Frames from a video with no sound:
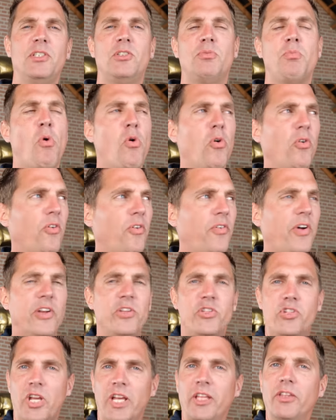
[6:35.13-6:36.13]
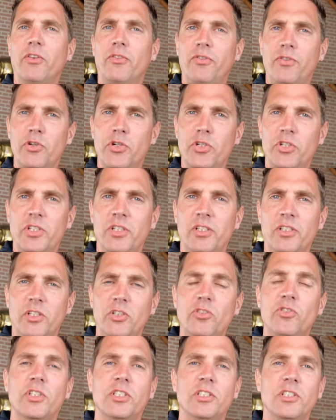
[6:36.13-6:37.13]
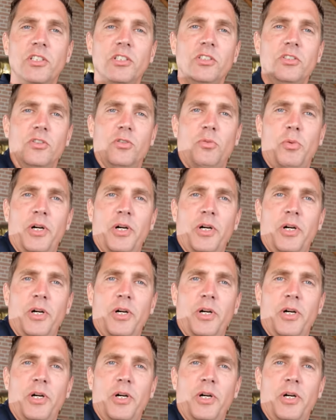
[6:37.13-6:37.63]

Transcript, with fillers: It's more of a gentle version, the traditional